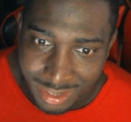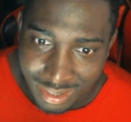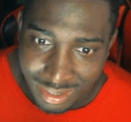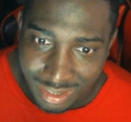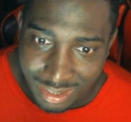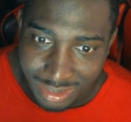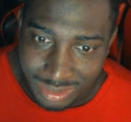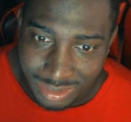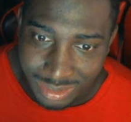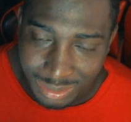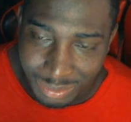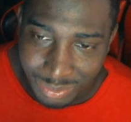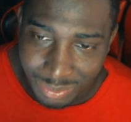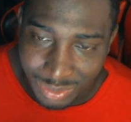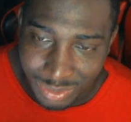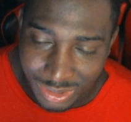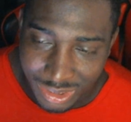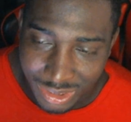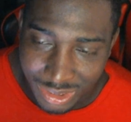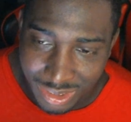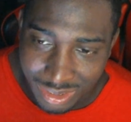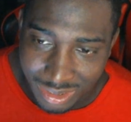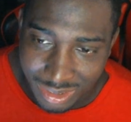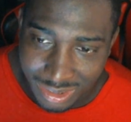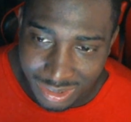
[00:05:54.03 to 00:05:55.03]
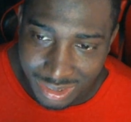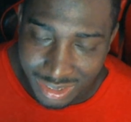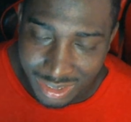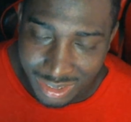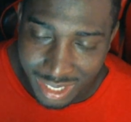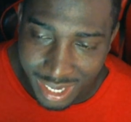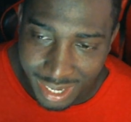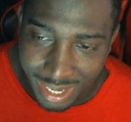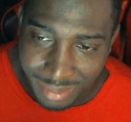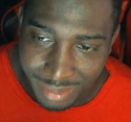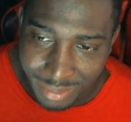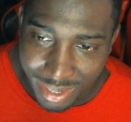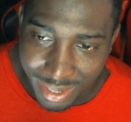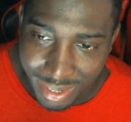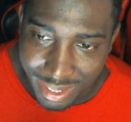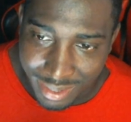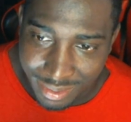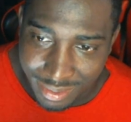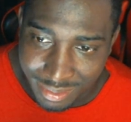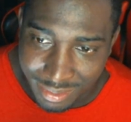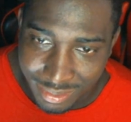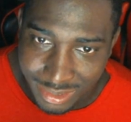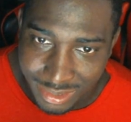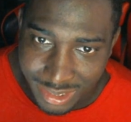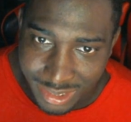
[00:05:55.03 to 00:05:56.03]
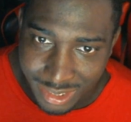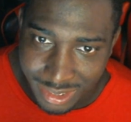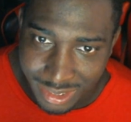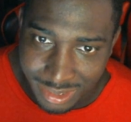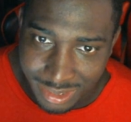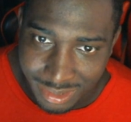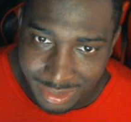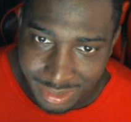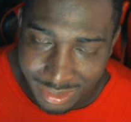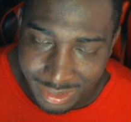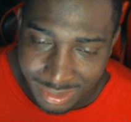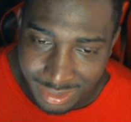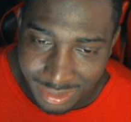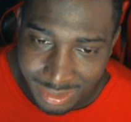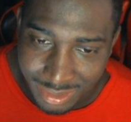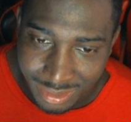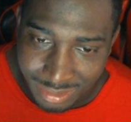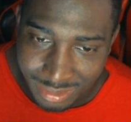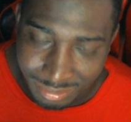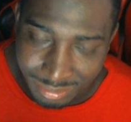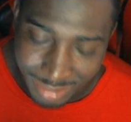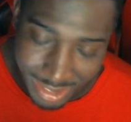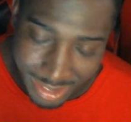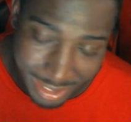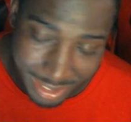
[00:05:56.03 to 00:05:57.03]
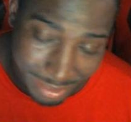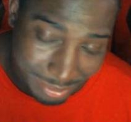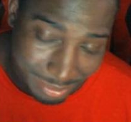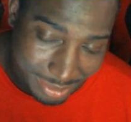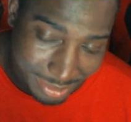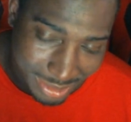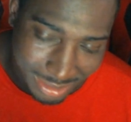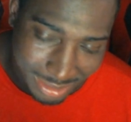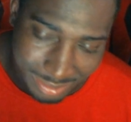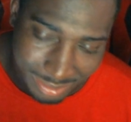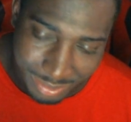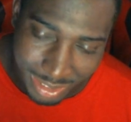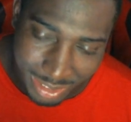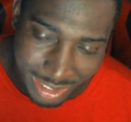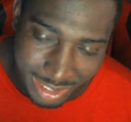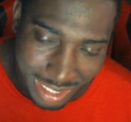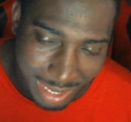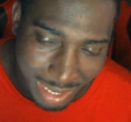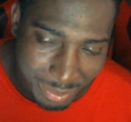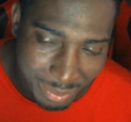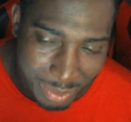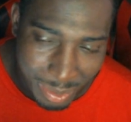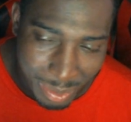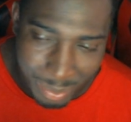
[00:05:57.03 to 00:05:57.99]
Super Vegeta's nine right here or ten. Yep, we only got one